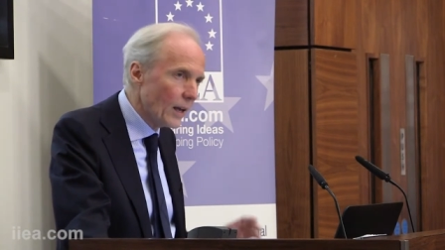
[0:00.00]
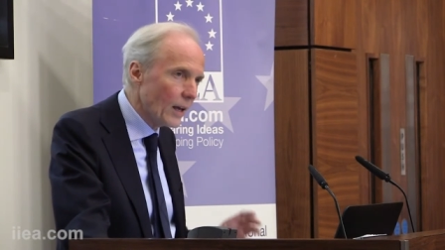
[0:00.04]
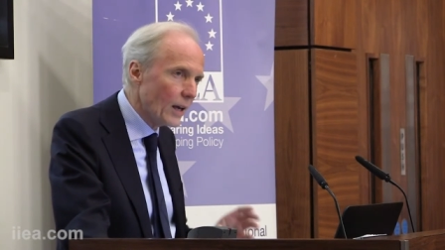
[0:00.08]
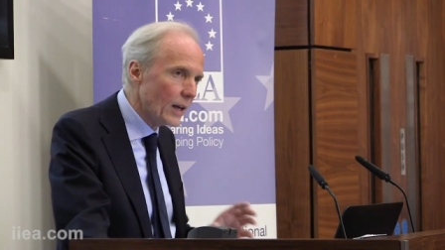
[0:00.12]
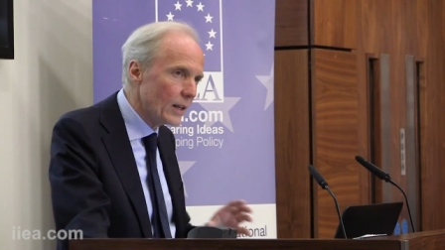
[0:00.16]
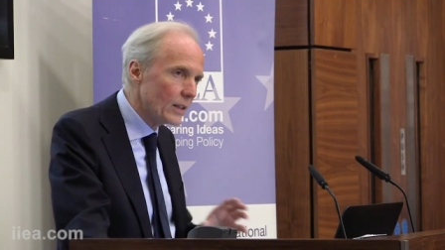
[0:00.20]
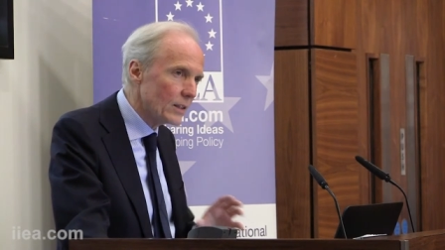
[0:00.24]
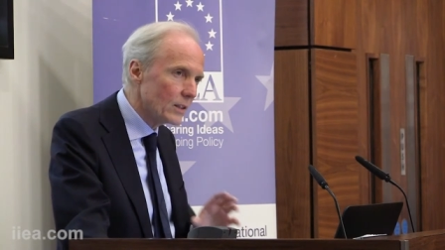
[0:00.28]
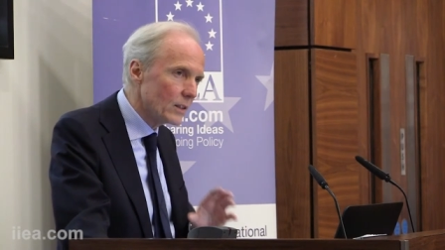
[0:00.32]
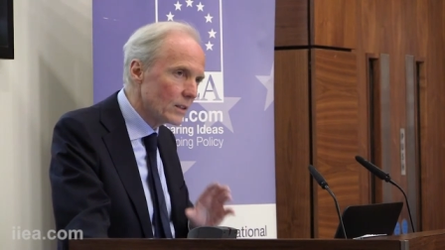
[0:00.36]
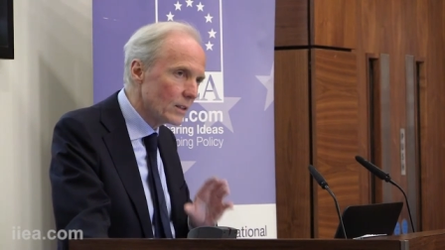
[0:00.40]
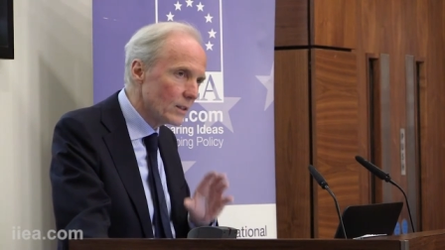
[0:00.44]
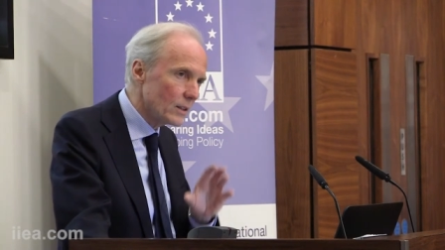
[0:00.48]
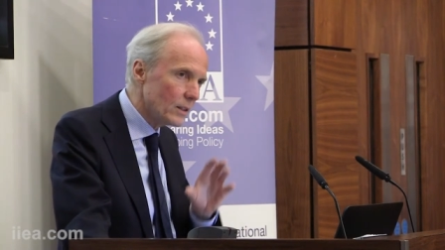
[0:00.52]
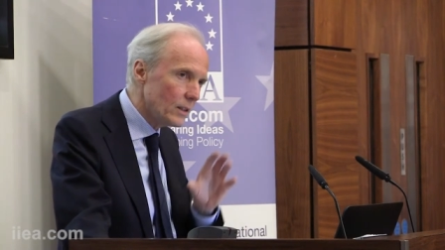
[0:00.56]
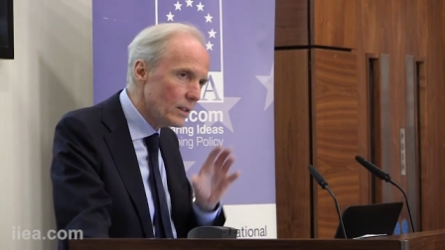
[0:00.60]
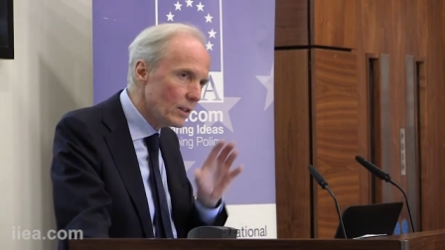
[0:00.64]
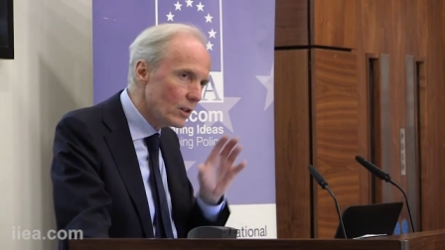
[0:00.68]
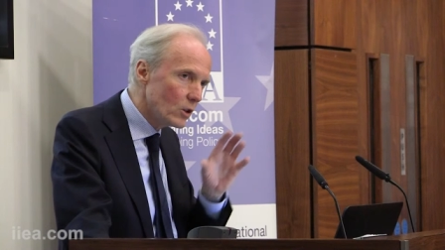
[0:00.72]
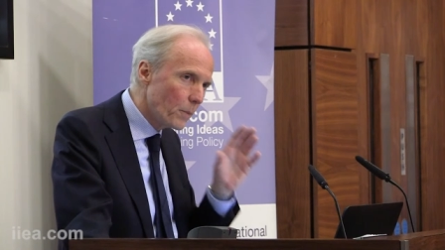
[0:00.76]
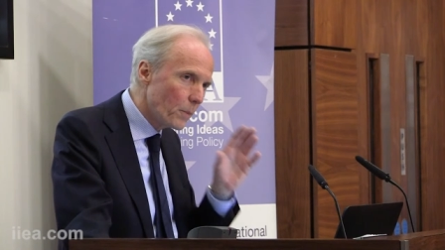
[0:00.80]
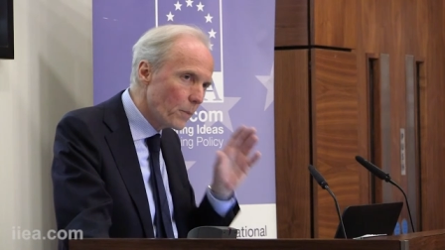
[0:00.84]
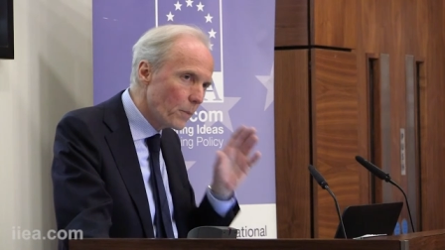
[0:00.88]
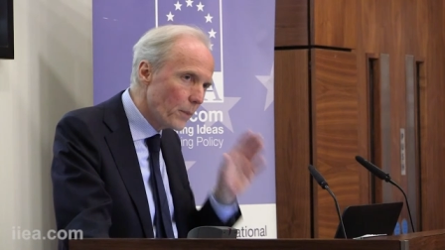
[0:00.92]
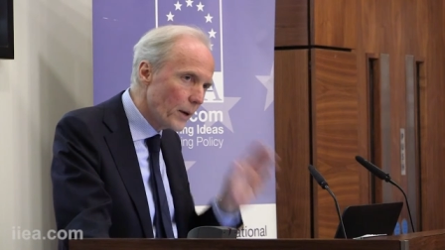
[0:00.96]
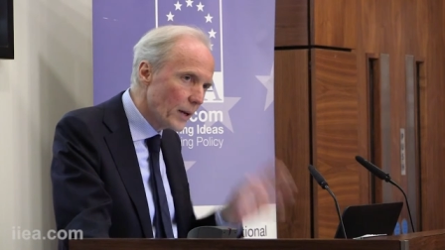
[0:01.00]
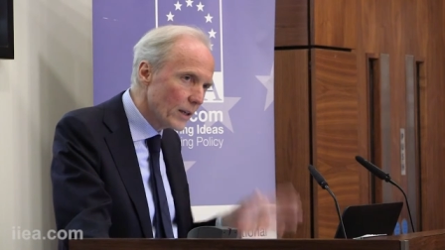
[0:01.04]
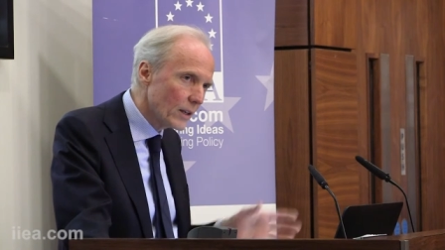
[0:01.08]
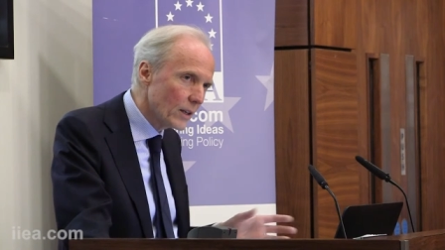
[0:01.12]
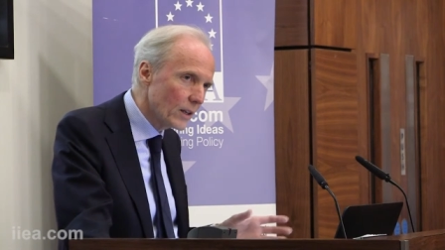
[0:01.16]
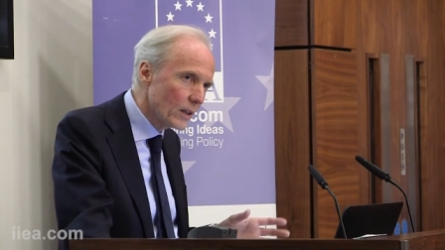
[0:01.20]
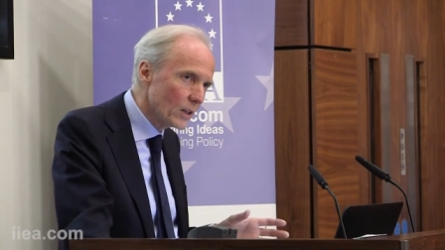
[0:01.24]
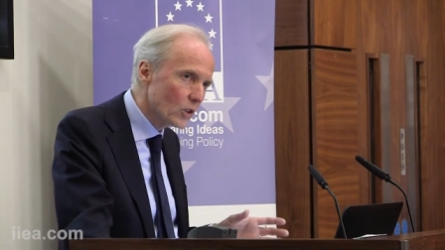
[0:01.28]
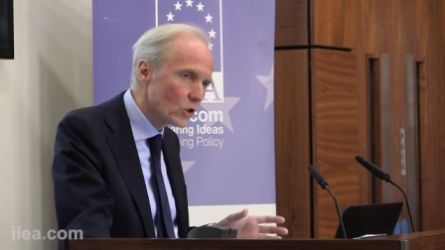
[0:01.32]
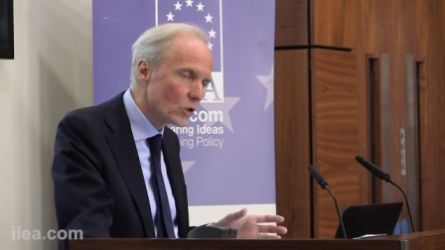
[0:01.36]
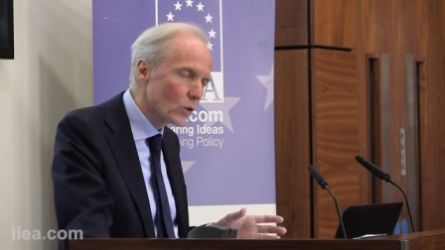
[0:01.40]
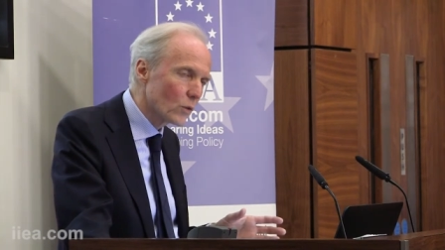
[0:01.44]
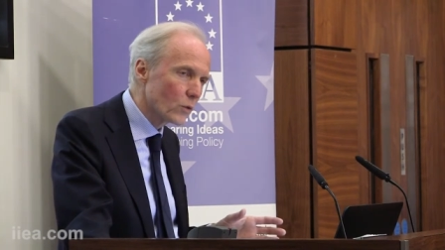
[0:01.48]
And in the
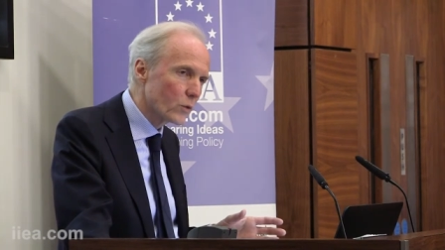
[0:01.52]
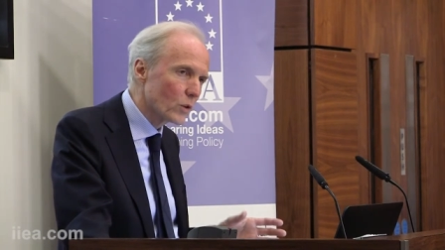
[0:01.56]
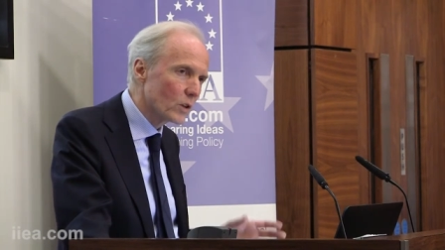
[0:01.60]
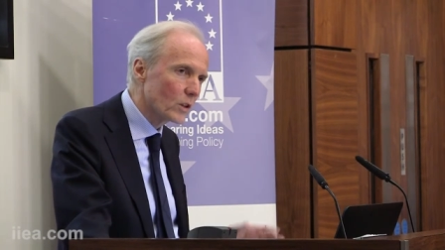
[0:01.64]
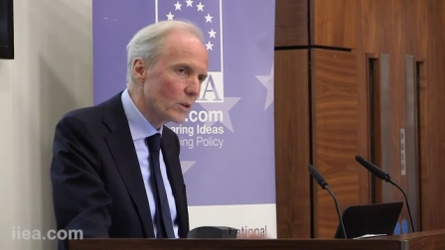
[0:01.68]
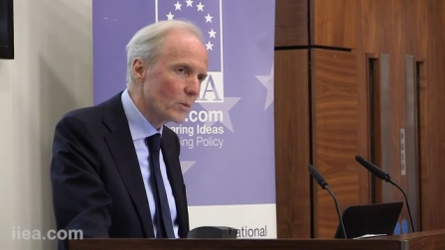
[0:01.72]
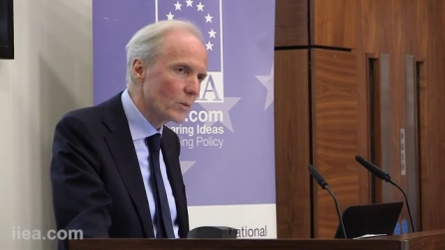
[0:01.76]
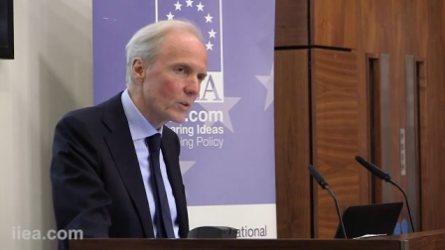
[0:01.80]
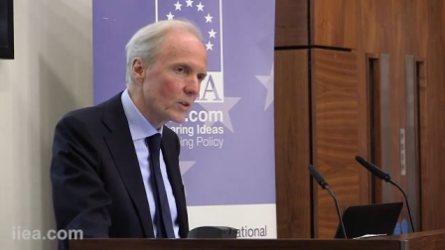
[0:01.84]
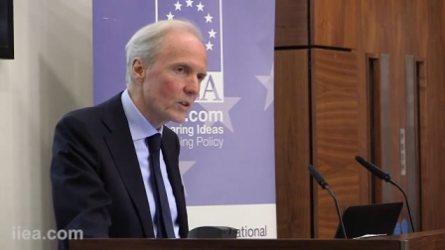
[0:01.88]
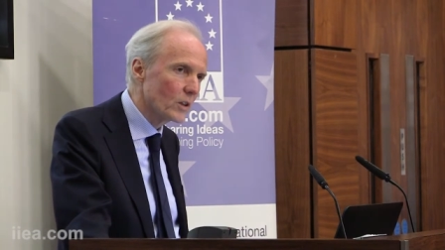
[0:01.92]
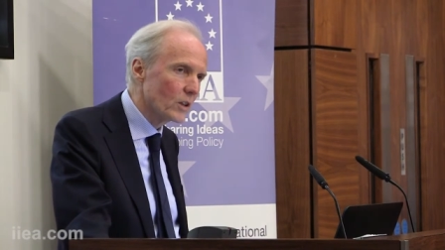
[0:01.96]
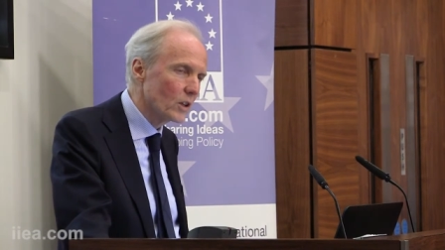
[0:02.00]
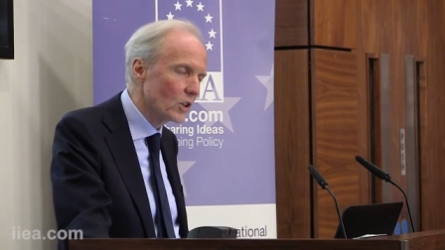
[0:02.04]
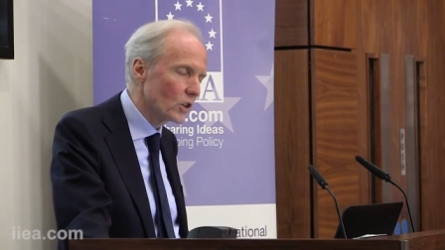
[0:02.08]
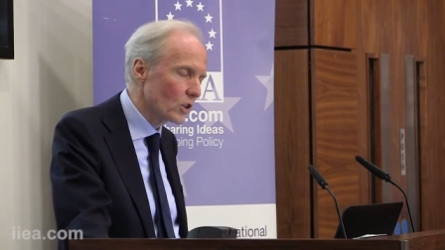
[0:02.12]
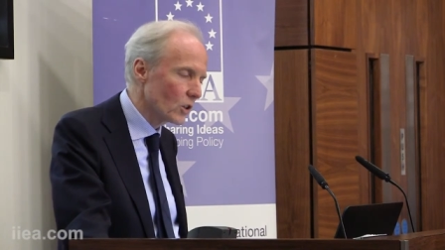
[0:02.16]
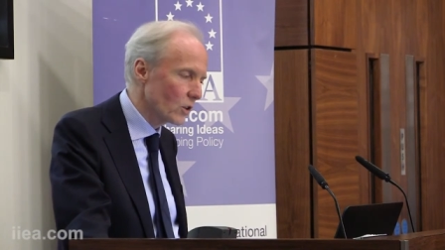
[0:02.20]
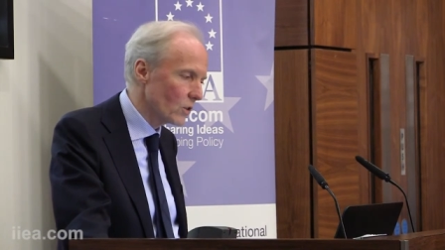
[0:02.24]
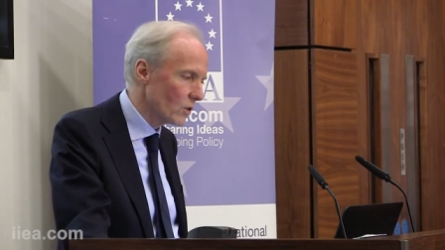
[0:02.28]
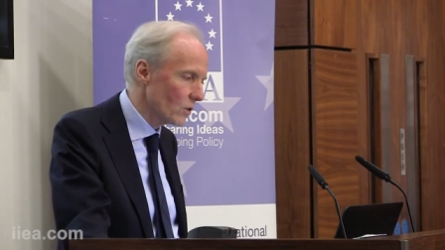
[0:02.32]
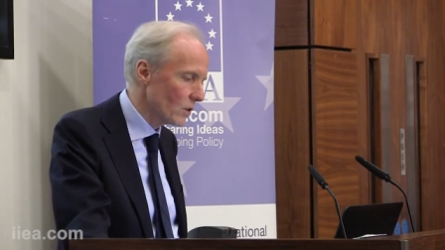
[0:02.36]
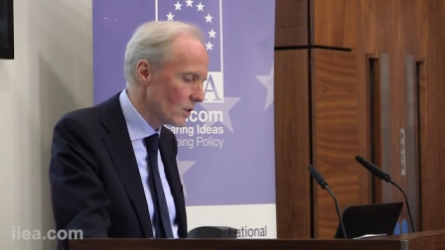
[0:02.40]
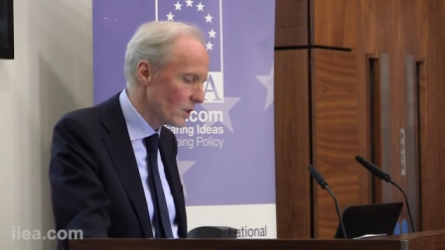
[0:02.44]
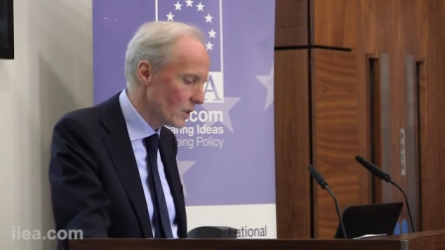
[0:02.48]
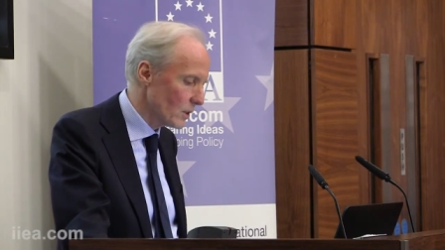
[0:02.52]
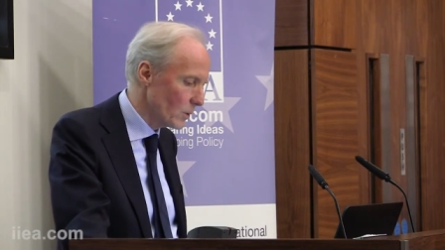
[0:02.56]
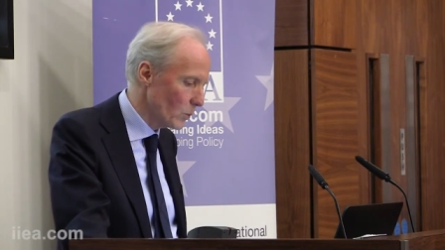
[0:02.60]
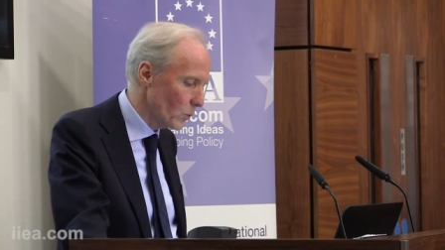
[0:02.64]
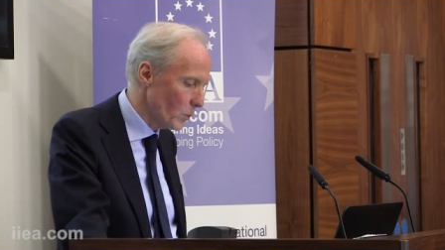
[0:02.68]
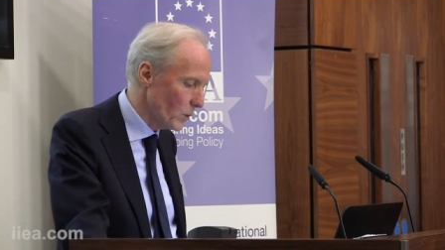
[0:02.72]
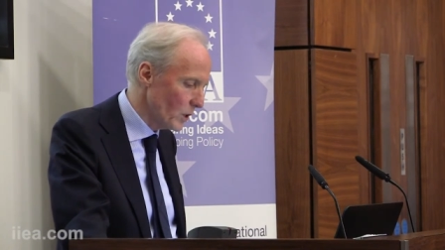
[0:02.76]
package of recommendations